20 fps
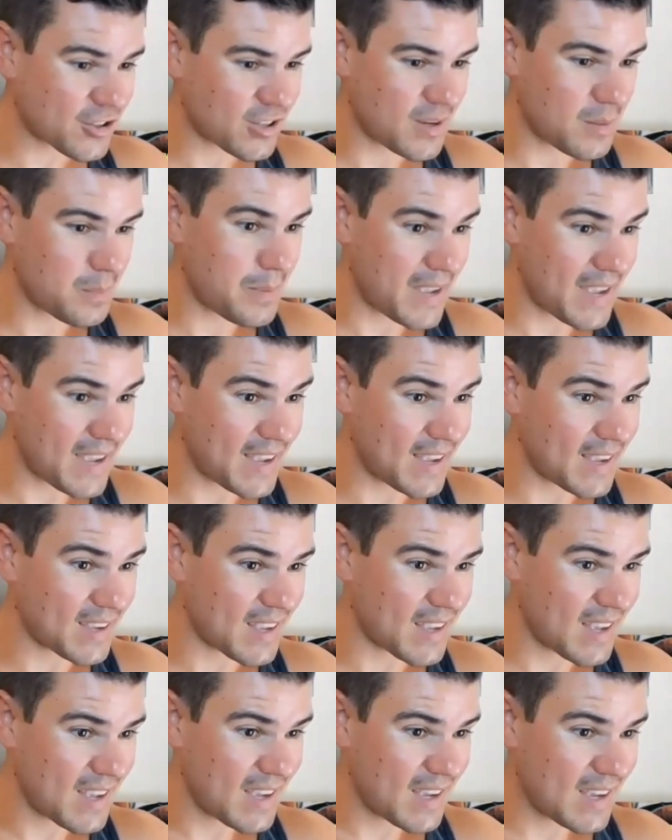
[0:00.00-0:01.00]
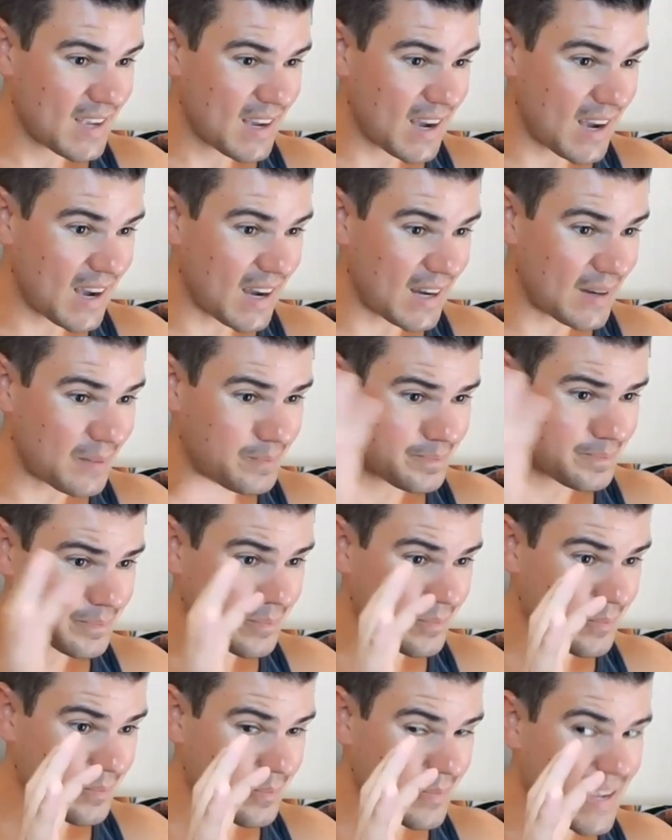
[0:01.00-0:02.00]
actually being um,
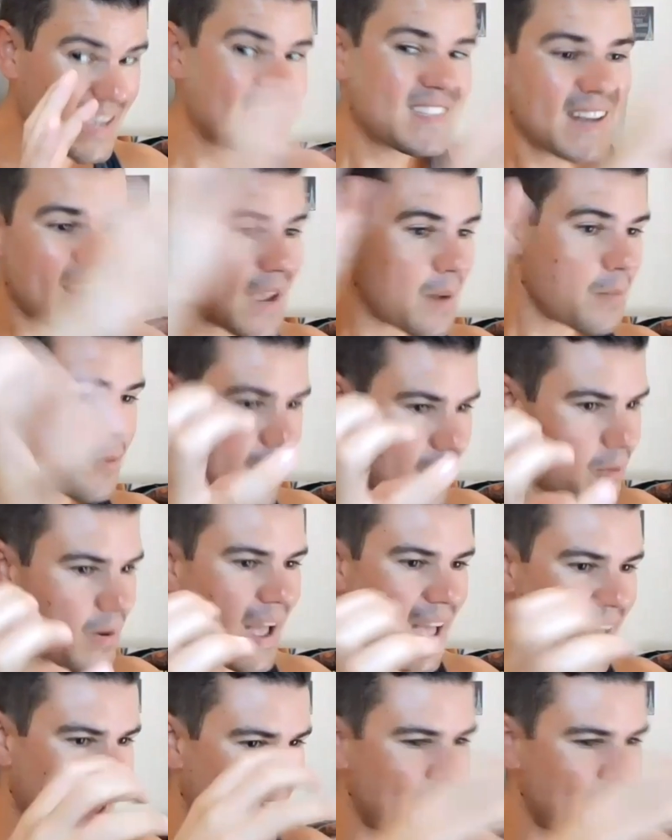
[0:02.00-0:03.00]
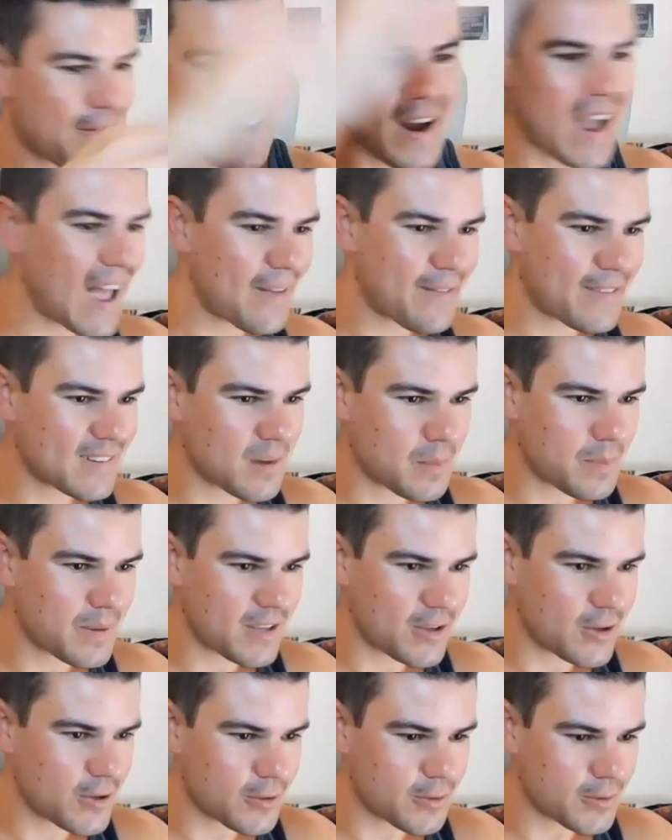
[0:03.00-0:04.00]
his name ever having to be
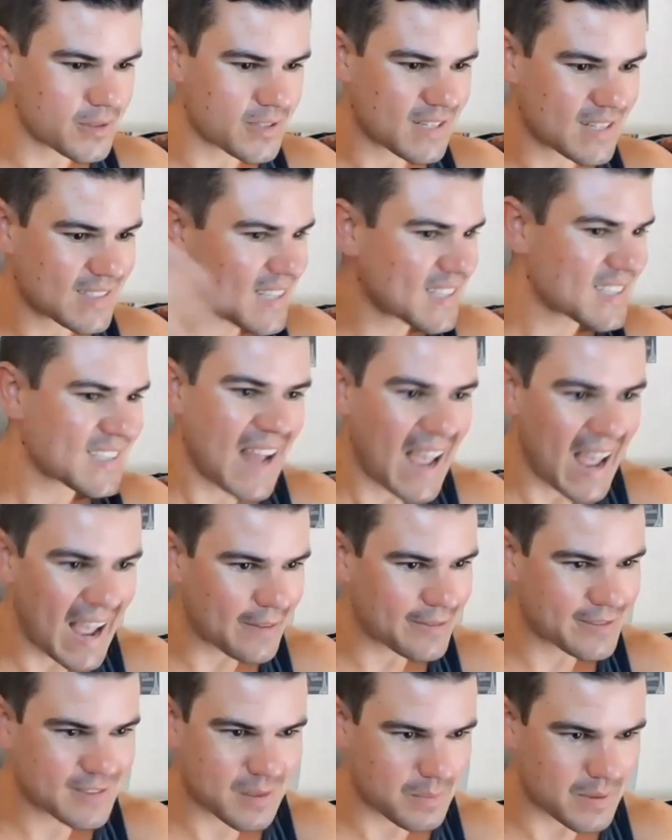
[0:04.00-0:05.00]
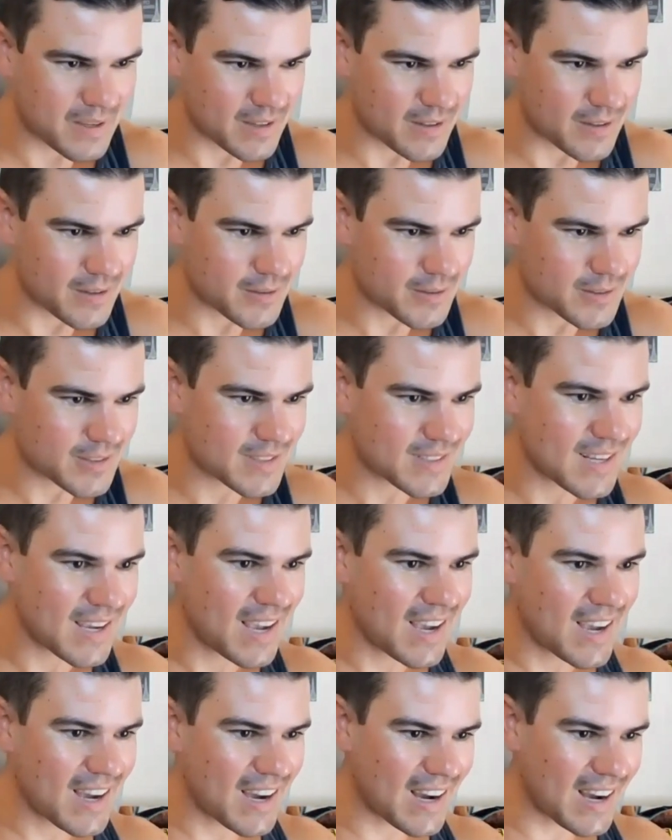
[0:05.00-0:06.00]
used. It doesn't have to be used.
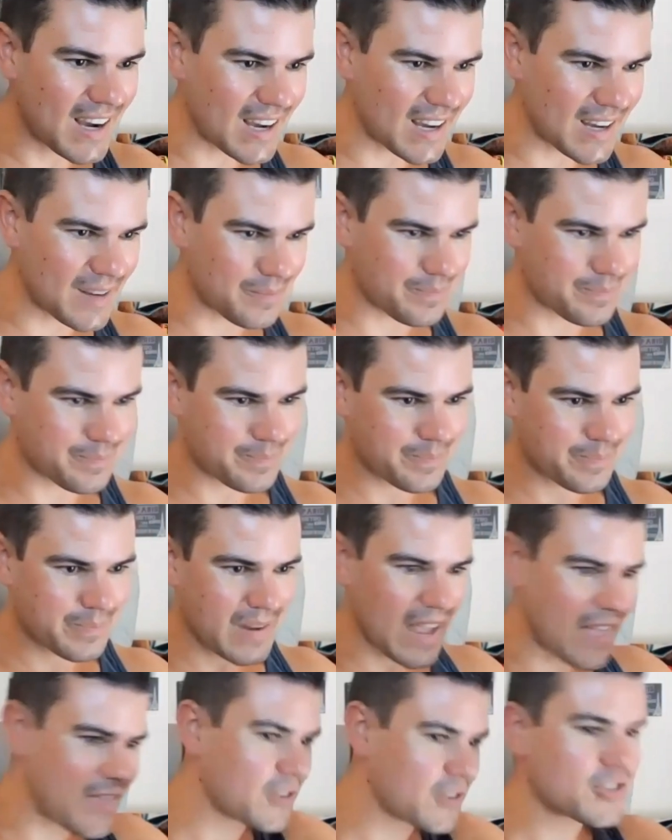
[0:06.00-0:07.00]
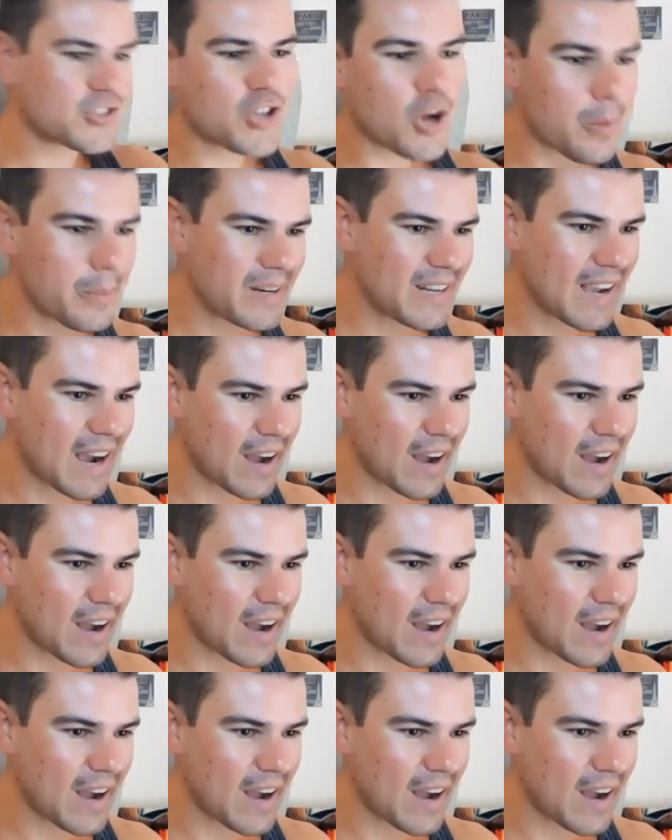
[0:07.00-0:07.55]
And there's so